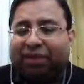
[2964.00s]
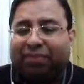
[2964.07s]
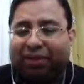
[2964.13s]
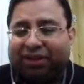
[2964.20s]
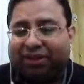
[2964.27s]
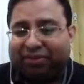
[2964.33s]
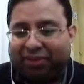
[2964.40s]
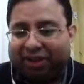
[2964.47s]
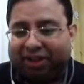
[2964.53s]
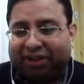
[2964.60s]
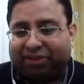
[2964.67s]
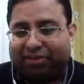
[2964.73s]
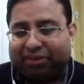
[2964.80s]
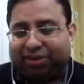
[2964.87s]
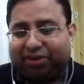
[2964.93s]
of supply chain
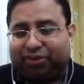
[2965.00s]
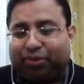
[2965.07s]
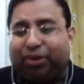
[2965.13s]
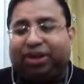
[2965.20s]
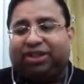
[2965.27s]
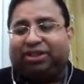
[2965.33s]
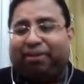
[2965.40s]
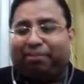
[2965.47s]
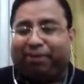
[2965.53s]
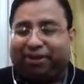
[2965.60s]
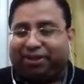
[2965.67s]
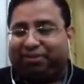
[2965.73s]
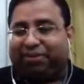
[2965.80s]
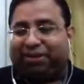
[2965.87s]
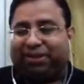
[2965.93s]
management. What is
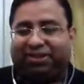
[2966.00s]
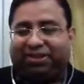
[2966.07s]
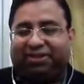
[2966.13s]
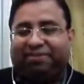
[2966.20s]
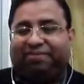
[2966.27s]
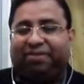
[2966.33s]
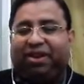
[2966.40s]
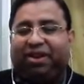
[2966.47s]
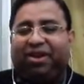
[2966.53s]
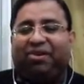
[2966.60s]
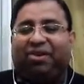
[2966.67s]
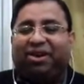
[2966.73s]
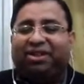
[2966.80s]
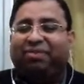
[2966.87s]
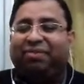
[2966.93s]
supply chain management?
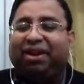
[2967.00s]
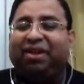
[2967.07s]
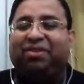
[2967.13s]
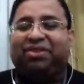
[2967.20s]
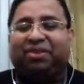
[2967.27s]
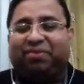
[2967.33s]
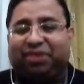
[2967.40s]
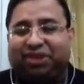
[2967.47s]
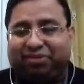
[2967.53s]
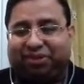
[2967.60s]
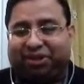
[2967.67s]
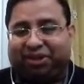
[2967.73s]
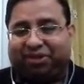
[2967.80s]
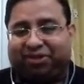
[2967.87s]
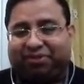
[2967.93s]
What is the meaning of supply
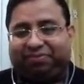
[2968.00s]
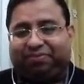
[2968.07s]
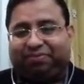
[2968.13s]
chain management?